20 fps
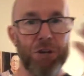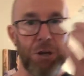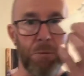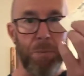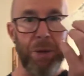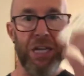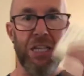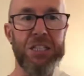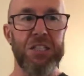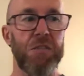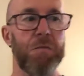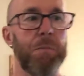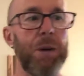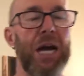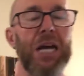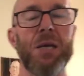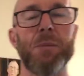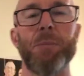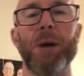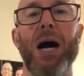You need to
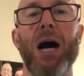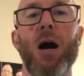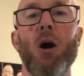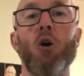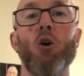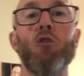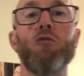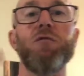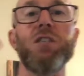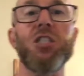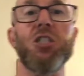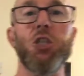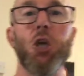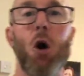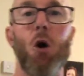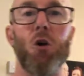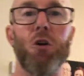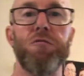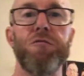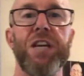get very
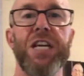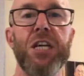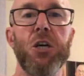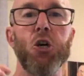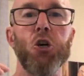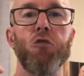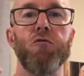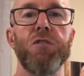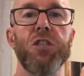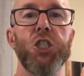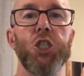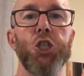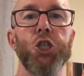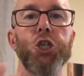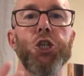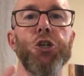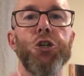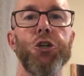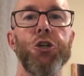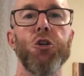crystal clear on a piece
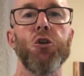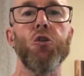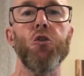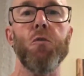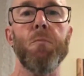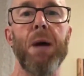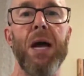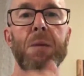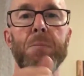of paper